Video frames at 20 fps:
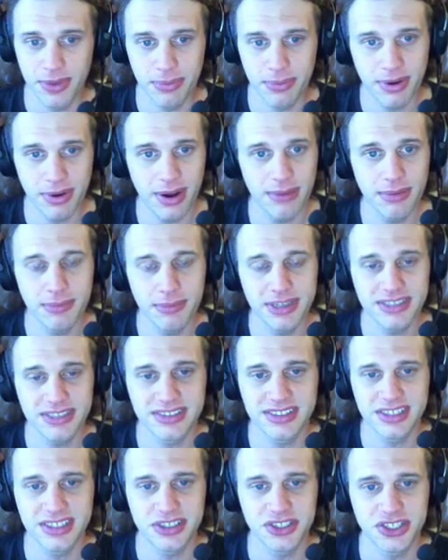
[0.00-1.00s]
The problem is
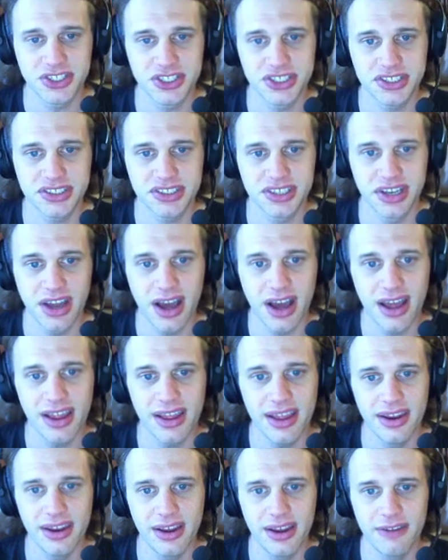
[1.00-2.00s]
there's just not
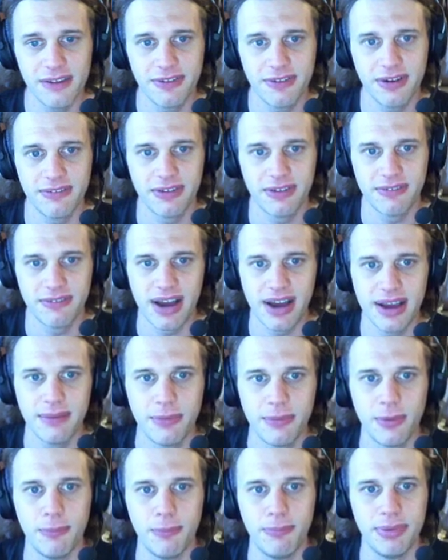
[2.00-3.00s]
enough of a
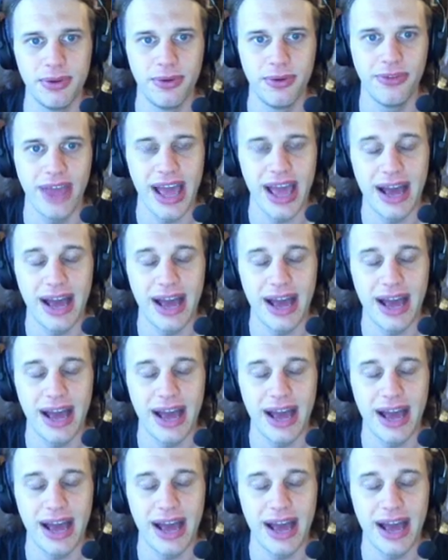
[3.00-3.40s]
viable build